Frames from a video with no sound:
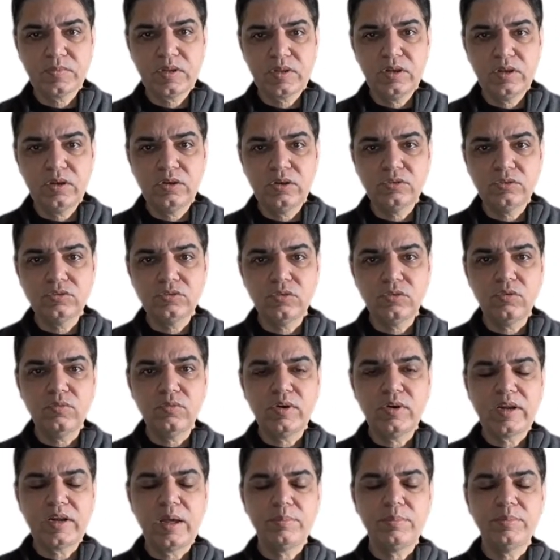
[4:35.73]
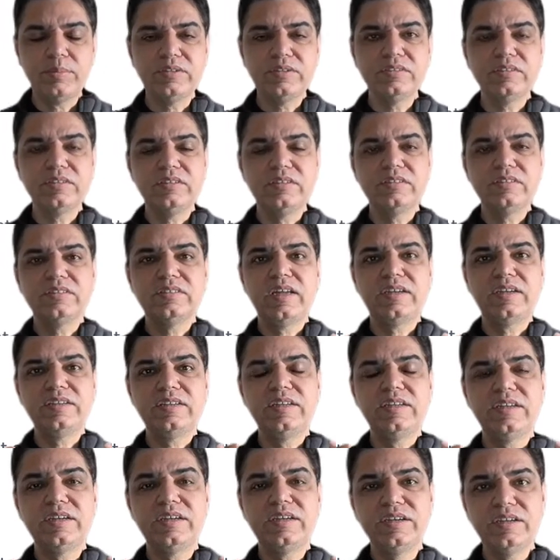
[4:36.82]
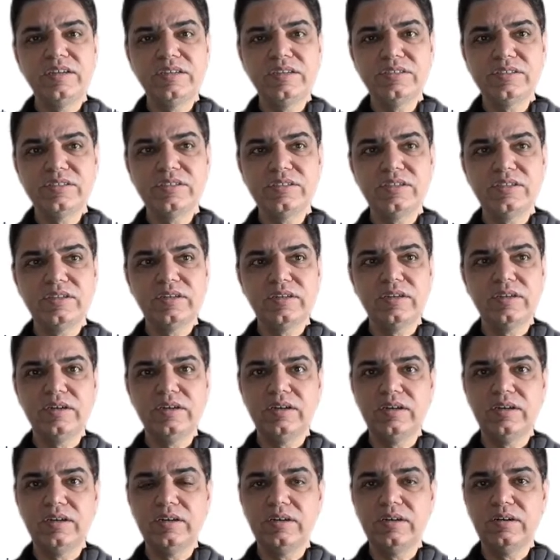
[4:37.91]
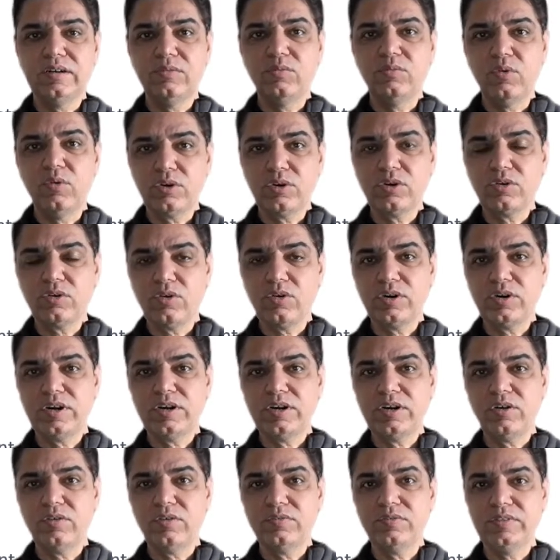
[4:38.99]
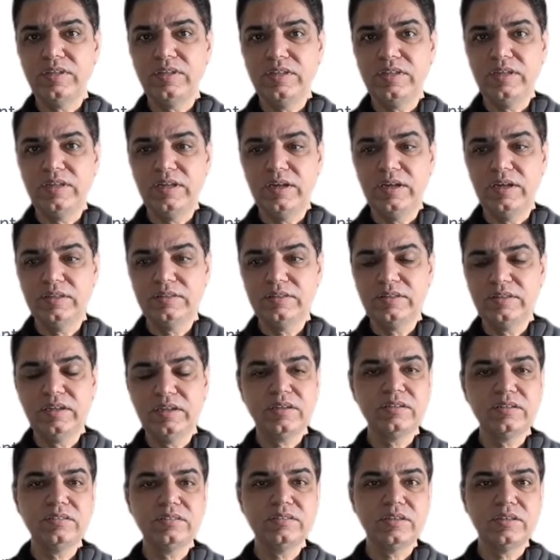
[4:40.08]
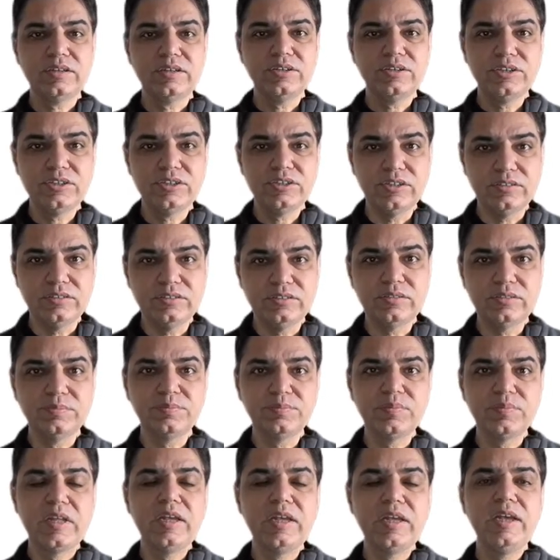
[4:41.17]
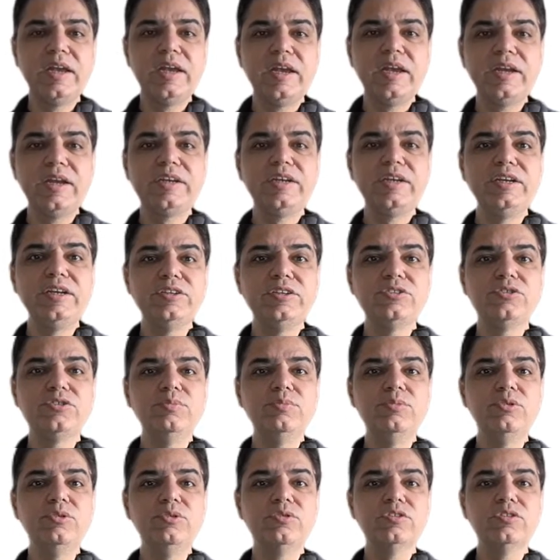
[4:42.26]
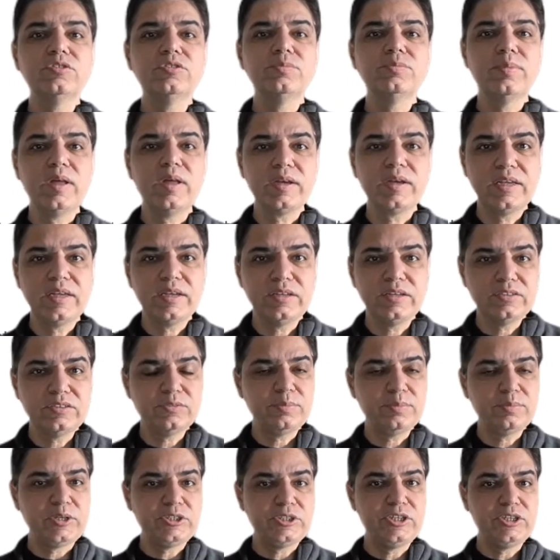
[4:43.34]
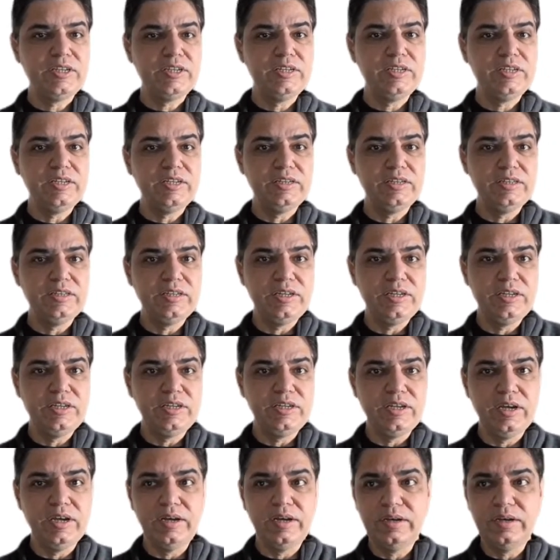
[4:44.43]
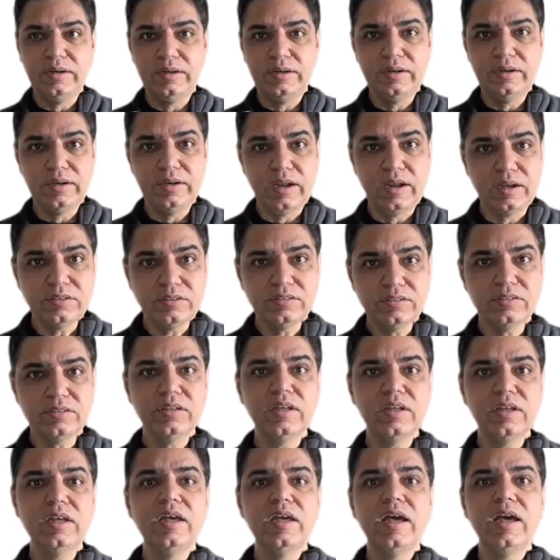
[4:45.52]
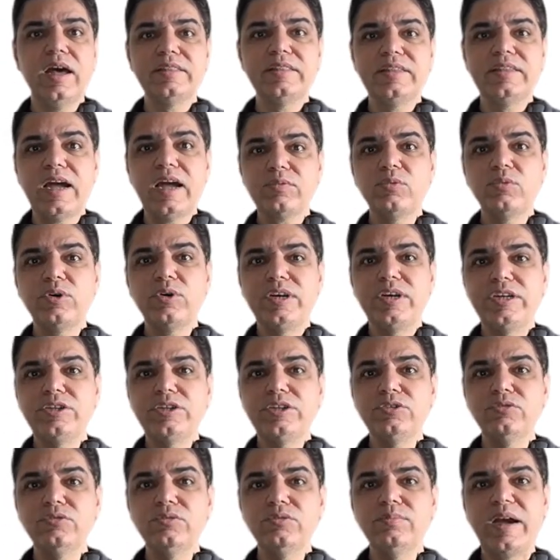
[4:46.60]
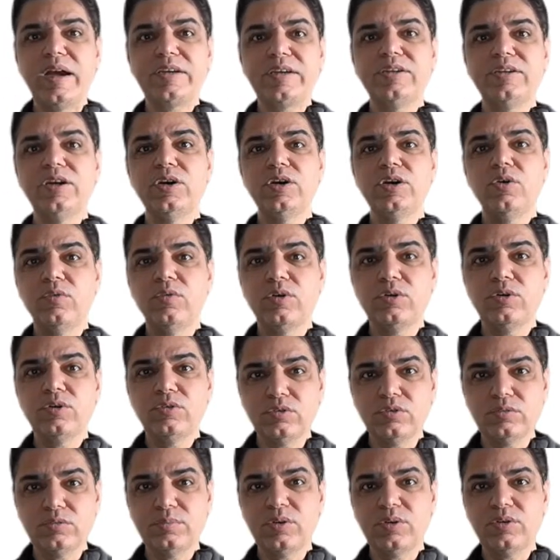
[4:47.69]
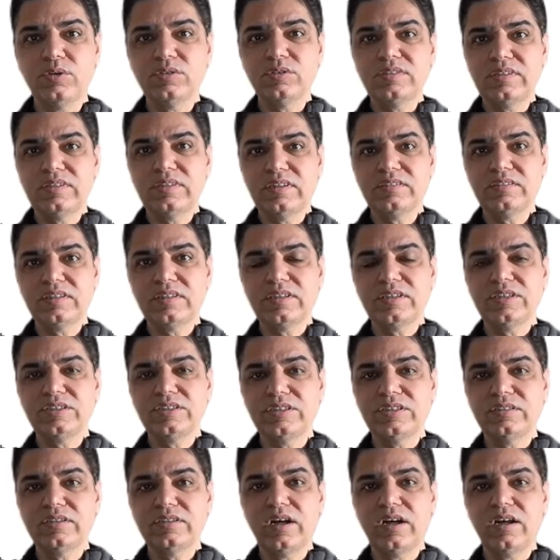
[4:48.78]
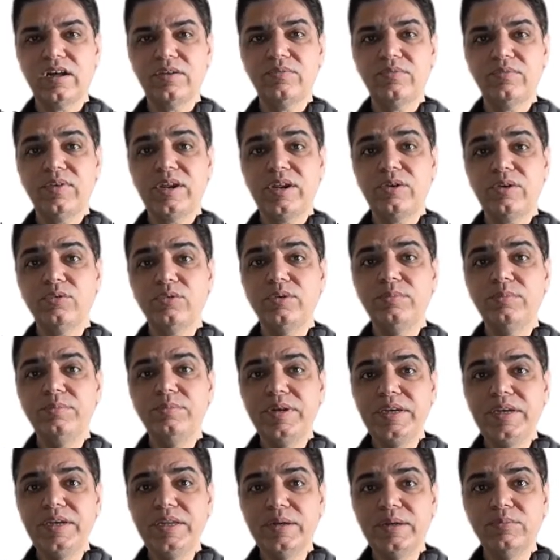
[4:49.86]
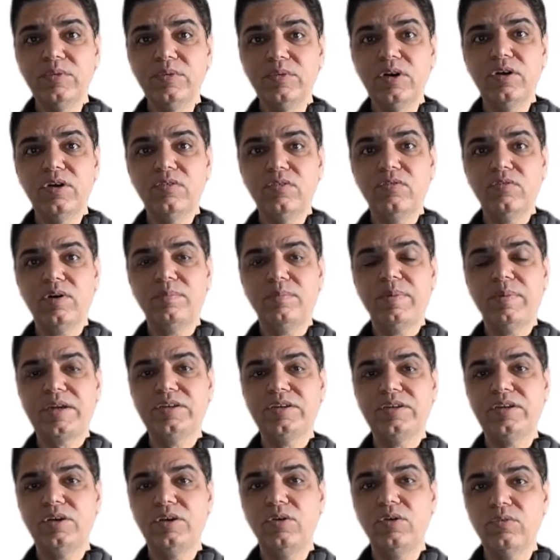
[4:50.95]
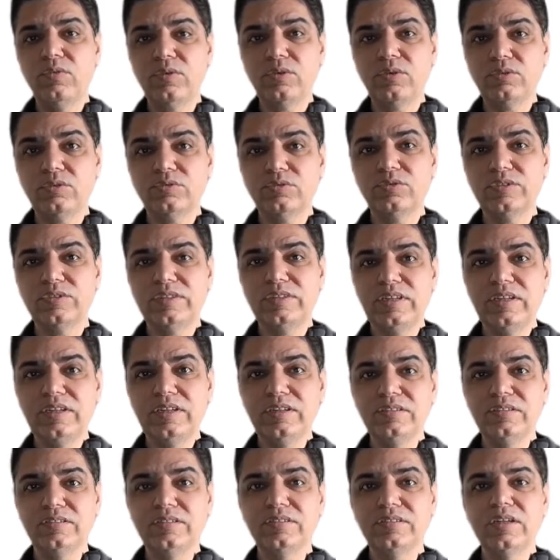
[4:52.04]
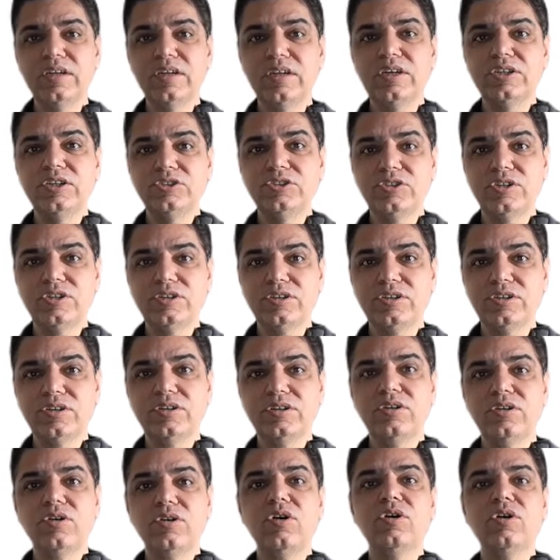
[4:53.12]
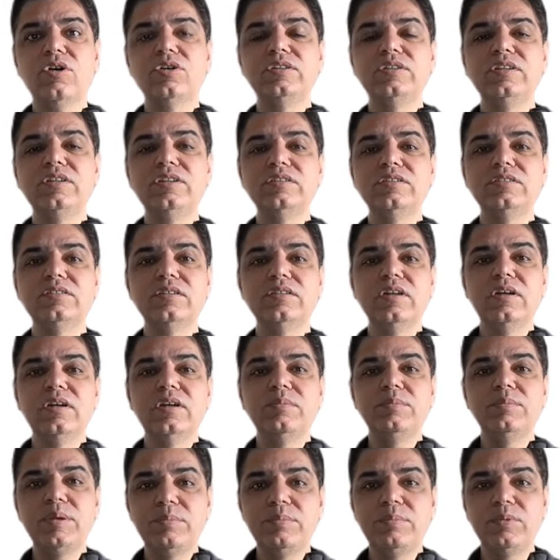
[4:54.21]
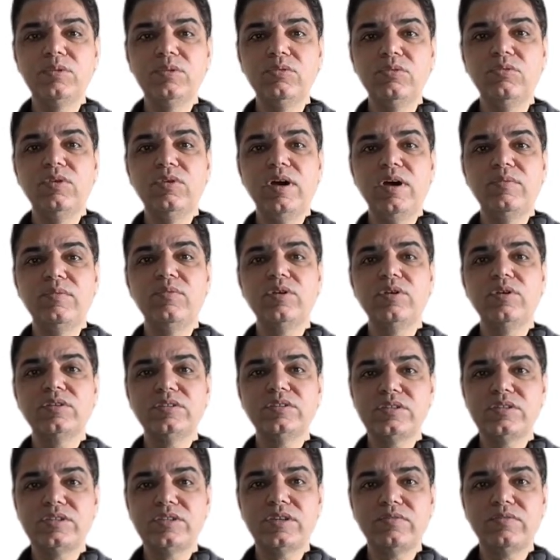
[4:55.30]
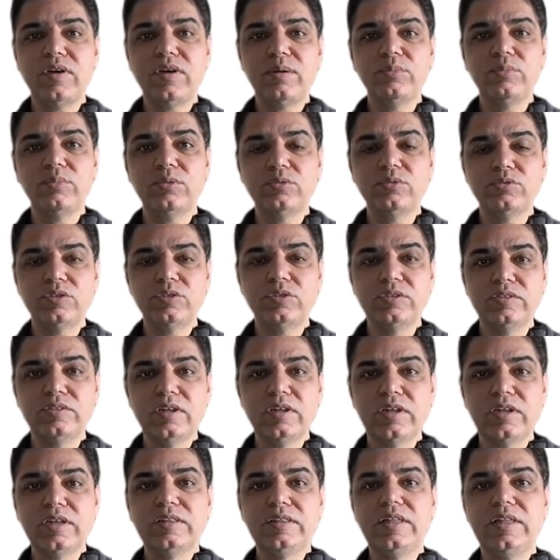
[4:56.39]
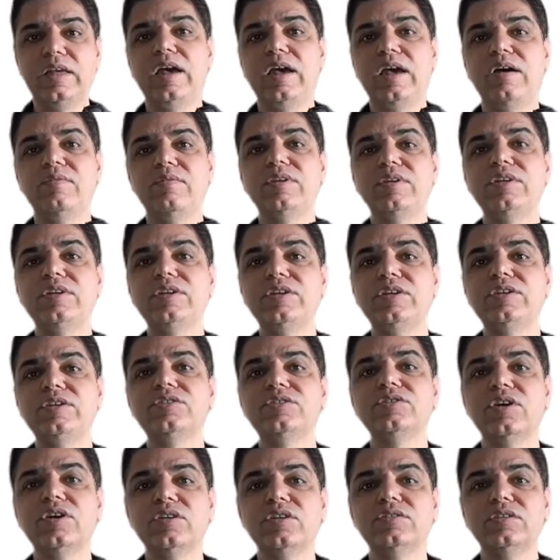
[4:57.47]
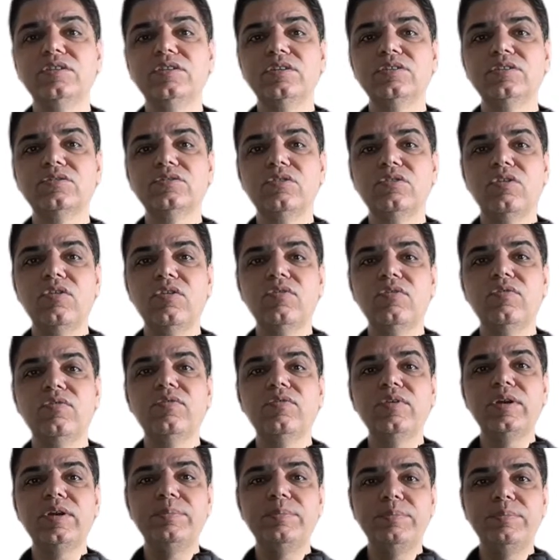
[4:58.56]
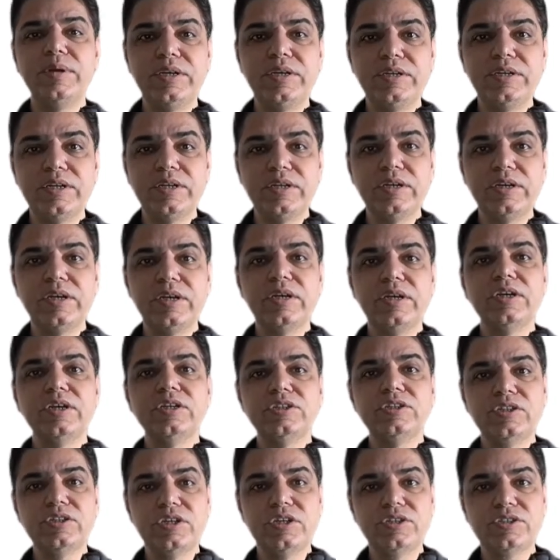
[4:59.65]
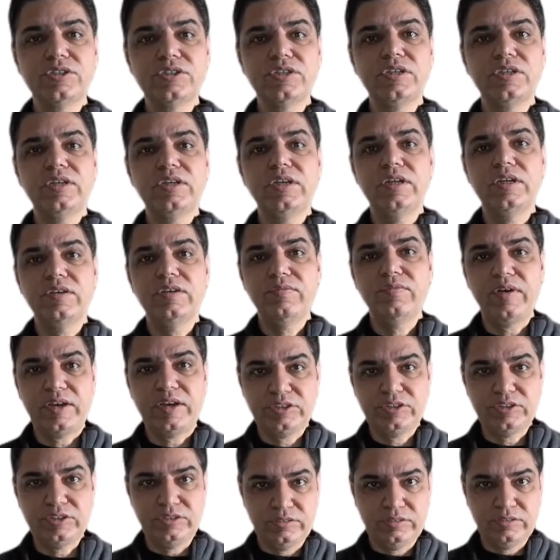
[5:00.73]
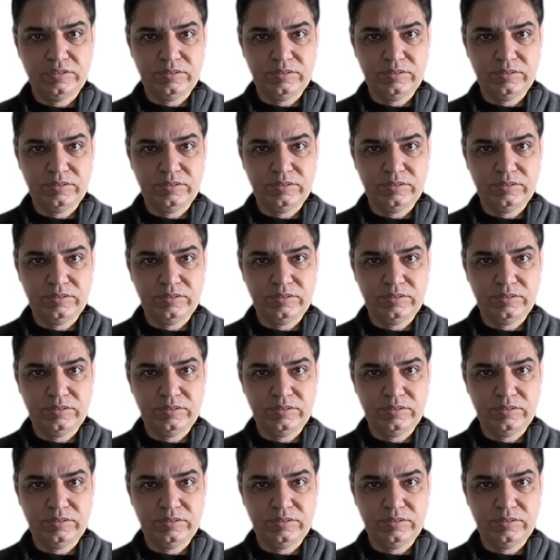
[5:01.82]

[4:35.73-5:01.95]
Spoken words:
So what happens is that decreased water content of the thick secretions, it leads to mucus plugging, especially in the lungs, and that would lead to bacterial overgrowth, because thick secretions are a very good medium for bacterial overgrowth. So these children or these people who have got cystic fibrosis, they have increased chances of repeated chest infections.